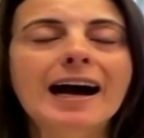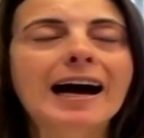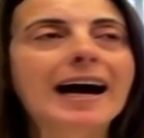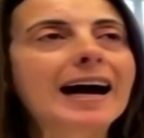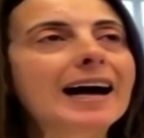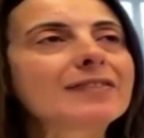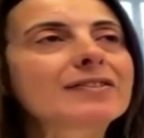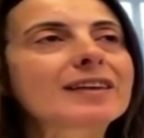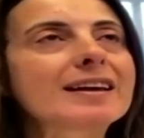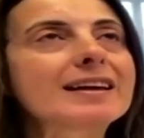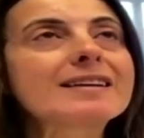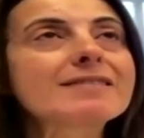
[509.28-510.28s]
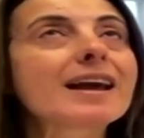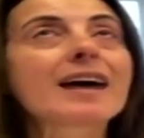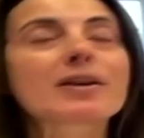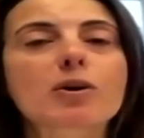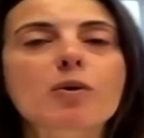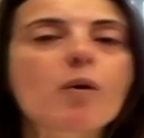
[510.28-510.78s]
And it even
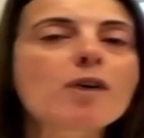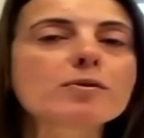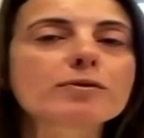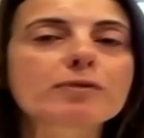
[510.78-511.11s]
had a quote